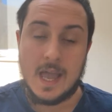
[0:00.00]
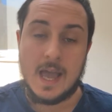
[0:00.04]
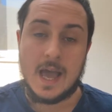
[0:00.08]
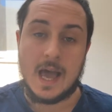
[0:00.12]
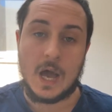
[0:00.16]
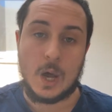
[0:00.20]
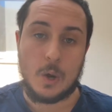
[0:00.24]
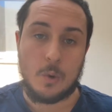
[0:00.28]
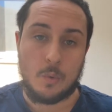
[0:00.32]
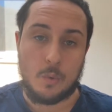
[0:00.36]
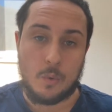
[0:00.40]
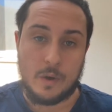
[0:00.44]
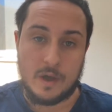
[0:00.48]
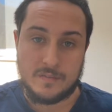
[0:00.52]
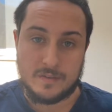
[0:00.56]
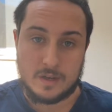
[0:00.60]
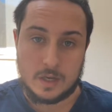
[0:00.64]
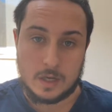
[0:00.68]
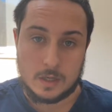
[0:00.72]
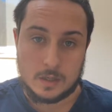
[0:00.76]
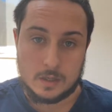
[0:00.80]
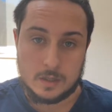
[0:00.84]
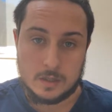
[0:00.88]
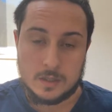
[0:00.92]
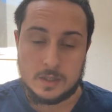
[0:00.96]

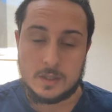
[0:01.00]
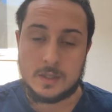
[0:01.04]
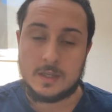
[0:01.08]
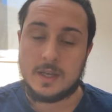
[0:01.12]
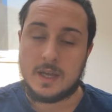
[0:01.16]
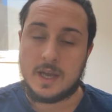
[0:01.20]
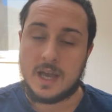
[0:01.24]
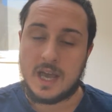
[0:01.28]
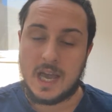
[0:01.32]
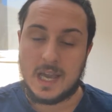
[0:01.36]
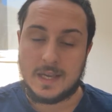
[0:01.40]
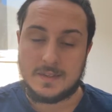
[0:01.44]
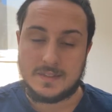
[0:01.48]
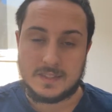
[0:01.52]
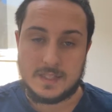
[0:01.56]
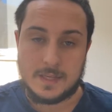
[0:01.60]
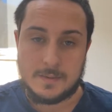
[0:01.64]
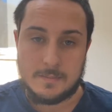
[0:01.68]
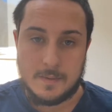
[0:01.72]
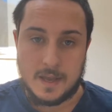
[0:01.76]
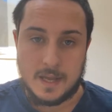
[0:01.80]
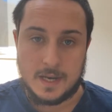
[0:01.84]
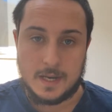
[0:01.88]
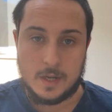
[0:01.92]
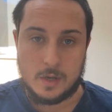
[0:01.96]
However, I see
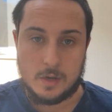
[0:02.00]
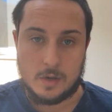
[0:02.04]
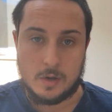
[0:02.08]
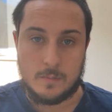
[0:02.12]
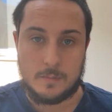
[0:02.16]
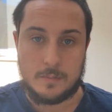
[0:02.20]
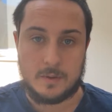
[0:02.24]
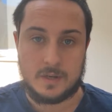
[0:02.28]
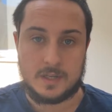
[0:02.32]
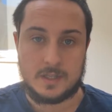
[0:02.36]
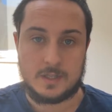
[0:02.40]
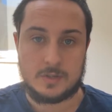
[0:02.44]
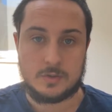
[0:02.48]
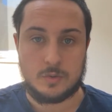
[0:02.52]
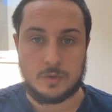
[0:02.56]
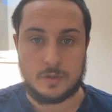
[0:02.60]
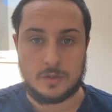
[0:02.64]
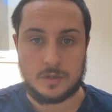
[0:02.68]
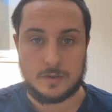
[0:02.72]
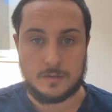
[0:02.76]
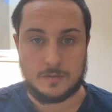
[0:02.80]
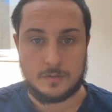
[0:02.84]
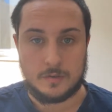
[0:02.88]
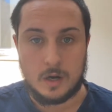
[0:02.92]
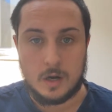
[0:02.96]
many companies
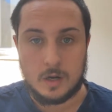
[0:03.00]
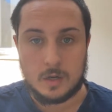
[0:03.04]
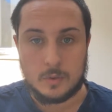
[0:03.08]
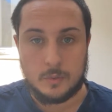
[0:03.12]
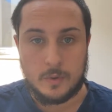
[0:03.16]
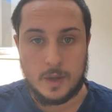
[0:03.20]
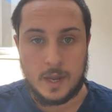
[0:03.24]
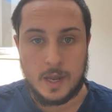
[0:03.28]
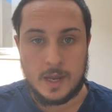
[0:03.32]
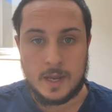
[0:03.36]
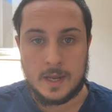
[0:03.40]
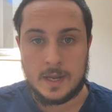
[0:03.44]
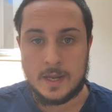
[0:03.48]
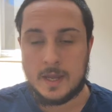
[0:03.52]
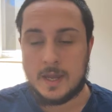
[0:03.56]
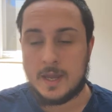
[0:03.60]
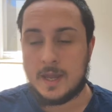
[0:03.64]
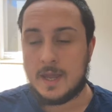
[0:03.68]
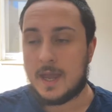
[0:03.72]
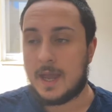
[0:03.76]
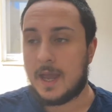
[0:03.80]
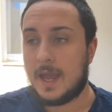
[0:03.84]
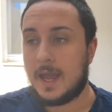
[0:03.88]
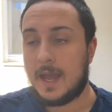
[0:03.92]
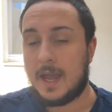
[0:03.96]
doing the wrong way,
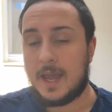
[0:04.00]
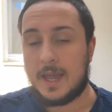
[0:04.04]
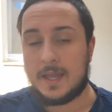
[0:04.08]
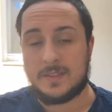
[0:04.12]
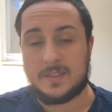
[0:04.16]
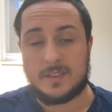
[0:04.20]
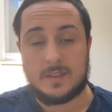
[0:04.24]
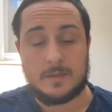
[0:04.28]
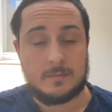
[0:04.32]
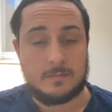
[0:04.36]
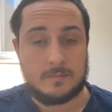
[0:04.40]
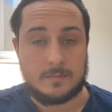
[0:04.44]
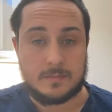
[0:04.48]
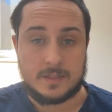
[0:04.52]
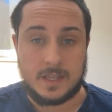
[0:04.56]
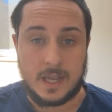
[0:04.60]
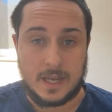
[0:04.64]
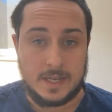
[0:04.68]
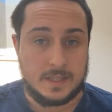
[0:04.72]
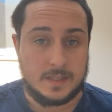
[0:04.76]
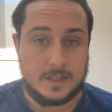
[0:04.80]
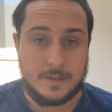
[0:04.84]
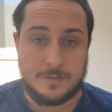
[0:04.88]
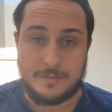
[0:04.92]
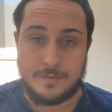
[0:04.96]
and
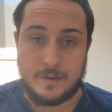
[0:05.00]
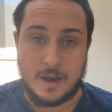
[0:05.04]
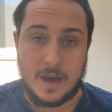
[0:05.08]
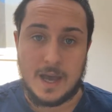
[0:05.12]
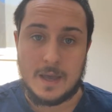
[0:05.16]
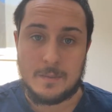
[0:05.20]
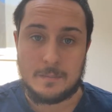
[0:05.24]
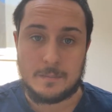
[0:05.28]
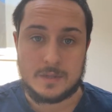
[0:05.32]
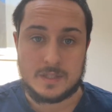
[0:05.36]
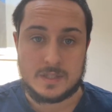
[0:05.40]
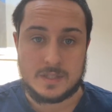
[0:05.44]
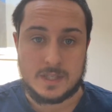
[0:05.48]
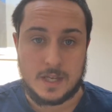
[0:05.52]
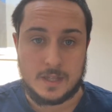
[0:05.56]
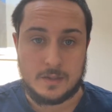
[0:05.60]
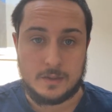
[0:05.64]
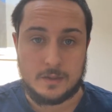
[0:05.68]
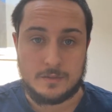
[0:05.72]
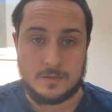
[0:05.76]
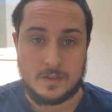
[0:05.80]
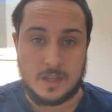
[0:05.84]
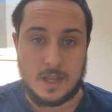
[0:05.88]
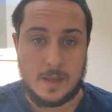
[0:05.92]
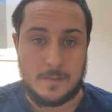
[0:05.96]

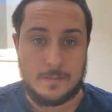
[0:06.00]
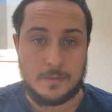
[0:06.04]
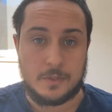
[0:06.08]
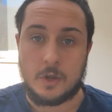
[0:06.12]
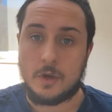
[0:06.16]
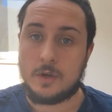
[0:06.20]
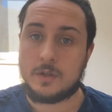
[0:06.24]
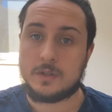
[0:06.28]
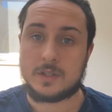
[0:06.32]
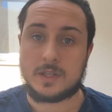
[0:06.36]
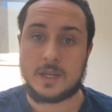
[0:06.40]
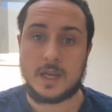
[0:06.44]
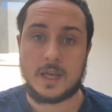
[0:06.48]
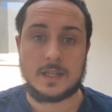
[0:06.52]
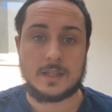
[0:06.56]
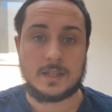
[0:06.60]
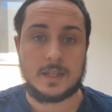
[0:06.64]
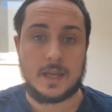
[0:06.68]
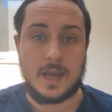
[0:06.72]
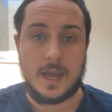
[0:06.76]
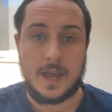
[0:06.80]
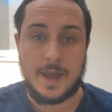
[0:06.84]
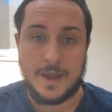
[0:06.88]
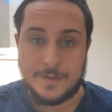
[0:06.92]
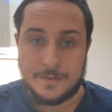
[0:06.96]
95% of them don't get
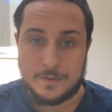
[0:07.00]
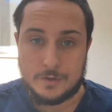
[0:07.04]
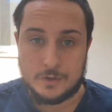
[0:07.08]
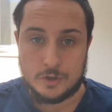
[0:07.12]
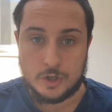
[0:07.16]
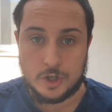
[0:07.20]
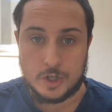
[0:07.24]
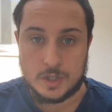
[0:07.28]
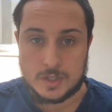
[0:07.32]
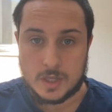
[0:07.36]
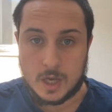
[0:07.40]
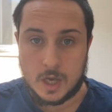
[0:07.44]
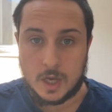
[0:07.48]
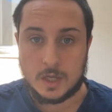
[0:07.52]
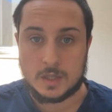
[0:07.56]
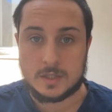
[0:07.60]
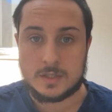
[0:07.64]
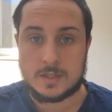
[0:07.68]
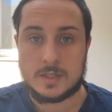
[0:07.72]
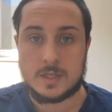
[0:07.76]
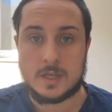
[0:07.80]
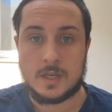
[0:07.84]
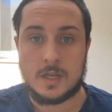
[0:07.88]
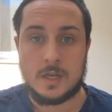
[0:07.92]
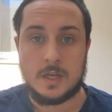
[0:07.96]
any
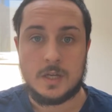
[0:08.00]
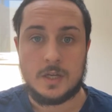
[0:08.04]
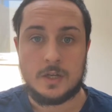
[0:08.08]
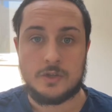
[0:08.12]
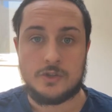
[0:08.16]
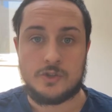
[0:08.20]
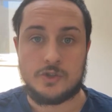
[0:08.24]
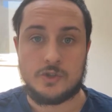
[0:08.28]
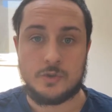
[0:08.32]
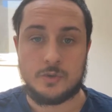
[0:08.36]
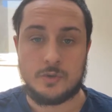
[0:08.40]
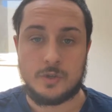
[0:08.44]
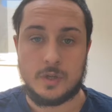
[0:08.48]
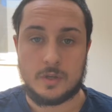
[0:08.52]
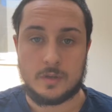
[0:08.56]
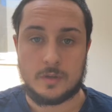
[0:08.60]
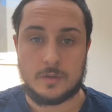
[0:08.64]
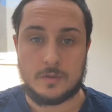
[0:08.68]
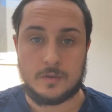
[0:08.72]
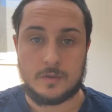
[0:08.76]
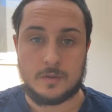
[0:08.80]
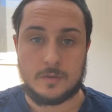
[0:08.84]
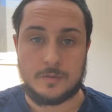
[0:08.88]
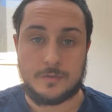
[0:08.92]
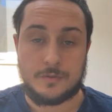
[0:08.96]
results
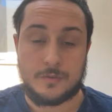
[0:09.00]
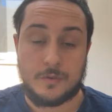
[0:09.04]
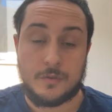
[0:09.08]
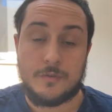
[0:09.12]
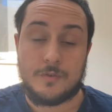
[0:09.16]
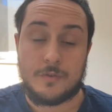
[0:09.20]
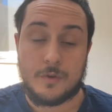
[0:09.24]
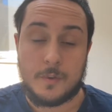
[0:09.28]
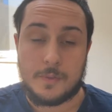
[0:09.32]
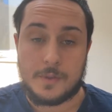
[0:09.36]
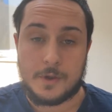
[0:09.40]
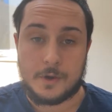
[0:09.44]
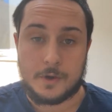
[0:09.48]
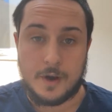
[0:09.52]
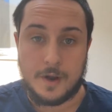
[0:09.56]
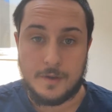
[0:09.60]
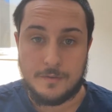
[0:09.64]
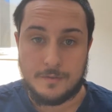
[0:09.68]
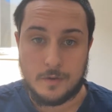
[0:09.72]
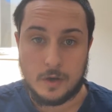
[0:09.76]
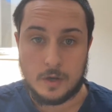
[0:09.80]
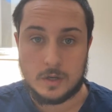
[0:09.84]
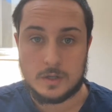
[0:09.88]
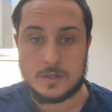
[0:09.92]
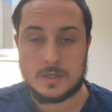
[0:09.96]
from their
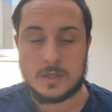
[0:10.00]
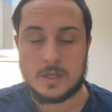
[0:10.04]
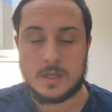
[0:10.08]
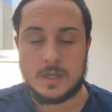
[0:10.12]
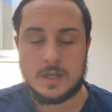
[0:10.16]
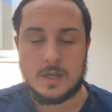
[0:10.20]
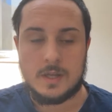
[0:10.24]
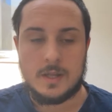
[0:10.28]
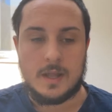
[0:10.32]
efforts.